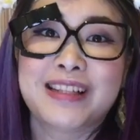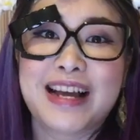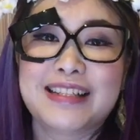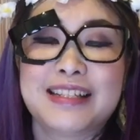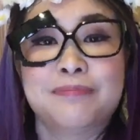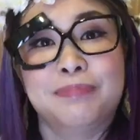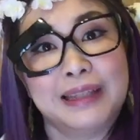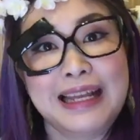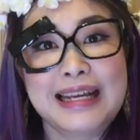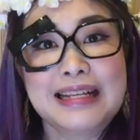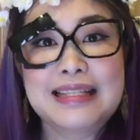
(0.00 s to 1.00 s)
collecting
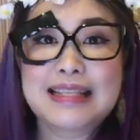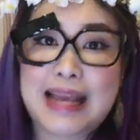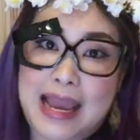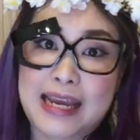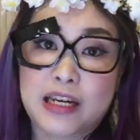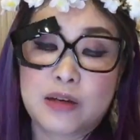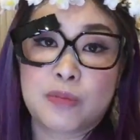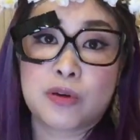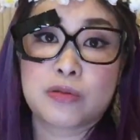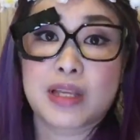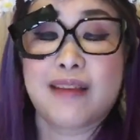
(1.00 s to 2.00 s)
plants, animals,